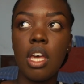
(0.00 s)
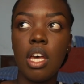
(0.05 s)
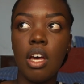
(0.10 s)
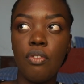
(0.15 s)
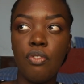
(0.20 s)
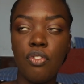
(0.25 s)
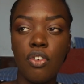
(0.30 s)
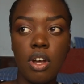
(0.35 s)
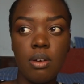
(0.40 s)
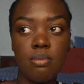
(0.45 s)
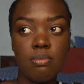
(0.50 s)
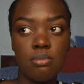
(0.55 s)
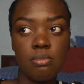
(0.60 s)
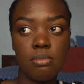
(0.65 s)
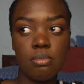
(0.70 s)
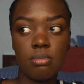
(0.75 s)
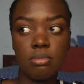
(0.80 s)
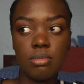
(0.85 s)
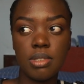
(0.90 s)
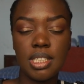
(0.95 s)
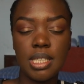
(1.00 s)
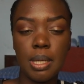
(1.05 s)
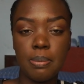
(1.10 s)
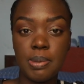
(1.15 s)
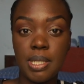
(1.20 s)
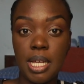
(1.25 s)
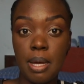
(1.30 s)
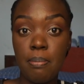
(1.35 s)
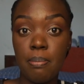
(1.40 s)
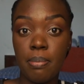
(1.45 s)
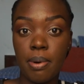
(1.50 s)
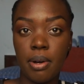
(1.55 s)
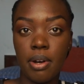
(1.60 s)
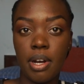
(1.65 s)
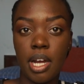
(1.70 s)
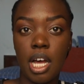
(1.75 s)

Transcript: from September.